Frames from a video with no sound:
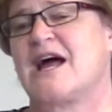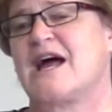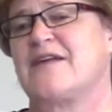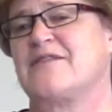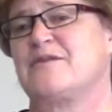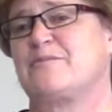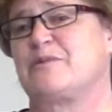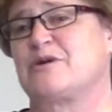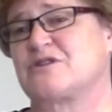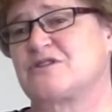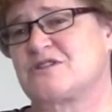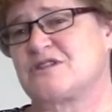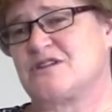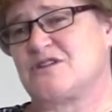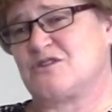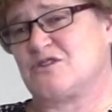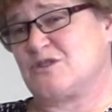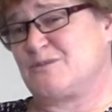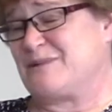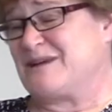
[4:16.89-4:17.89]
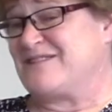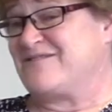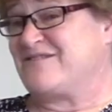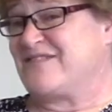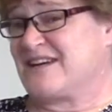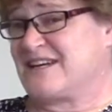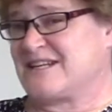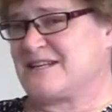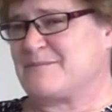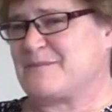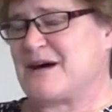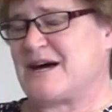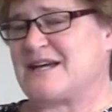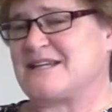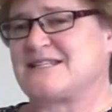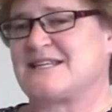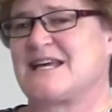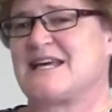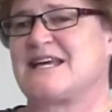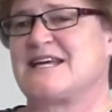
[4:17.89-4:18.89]
And the person who's being
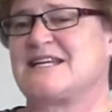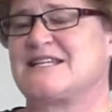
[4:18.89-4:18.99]
victimized